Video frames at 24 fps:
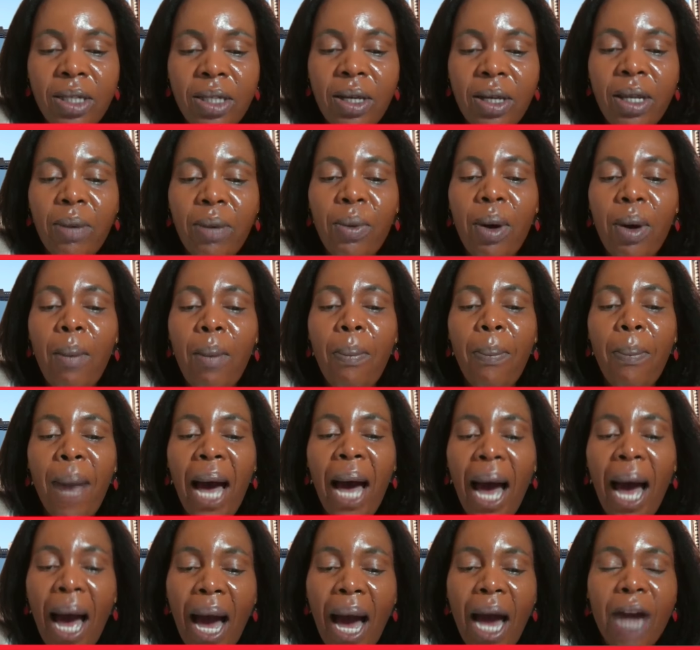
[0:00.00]
So they were
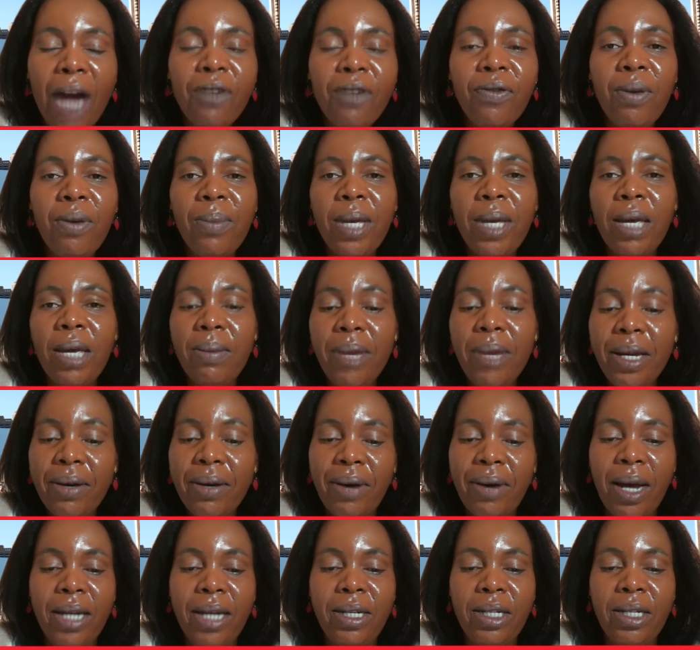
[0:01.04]
barred from
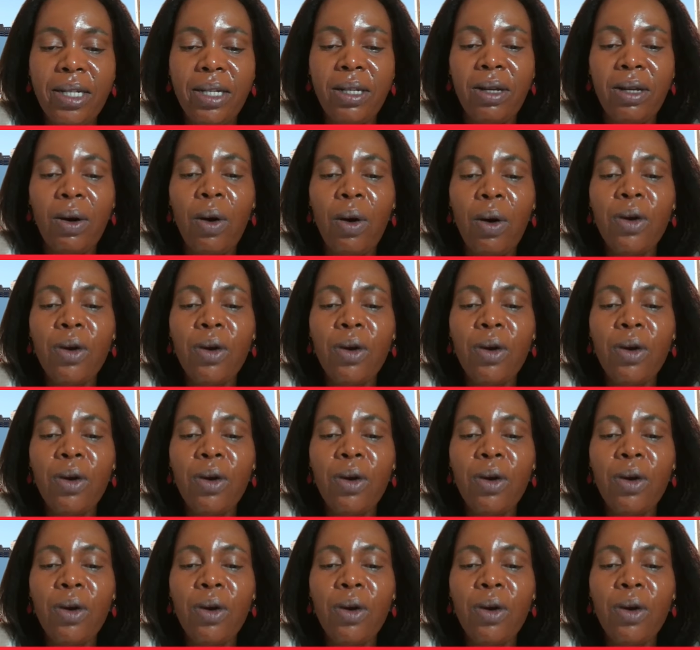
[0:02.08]
immigrating